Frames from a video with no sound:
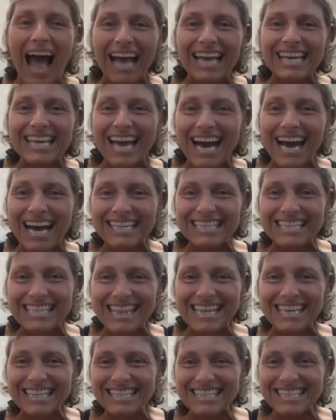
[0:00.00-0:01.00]
Yes.
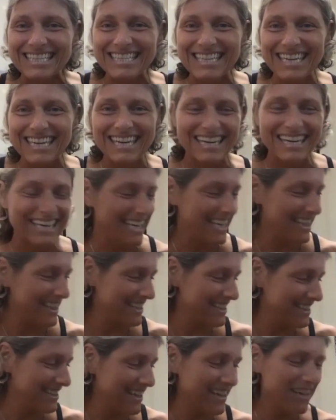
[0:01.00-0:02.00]
This is uh
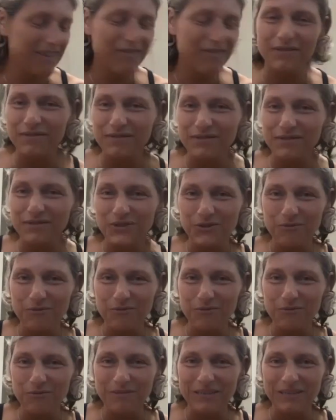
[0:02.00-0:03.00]
the life of Zoom
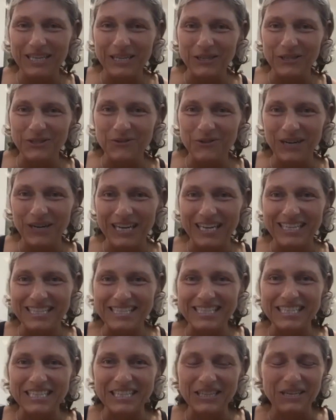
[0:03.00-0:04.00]
meetings, right?
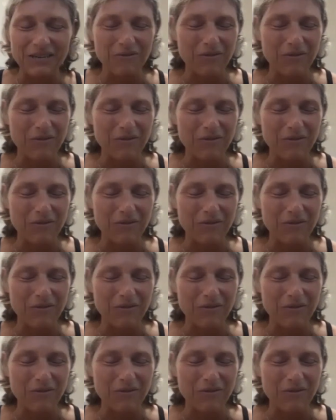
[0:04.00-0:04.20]
Is dealing with